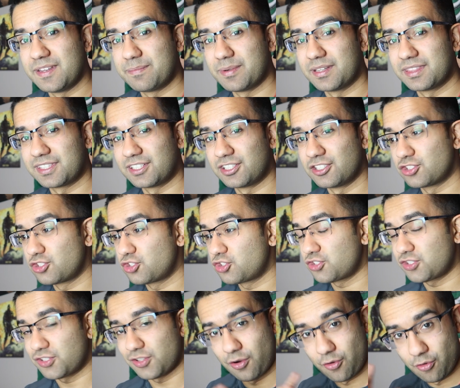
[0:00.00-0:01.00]
but there's
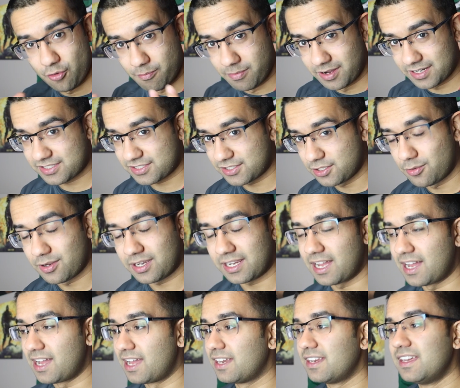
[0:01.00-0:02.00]
so much going
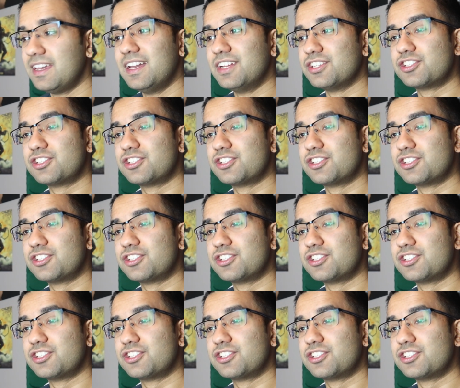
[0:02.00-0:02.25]
on.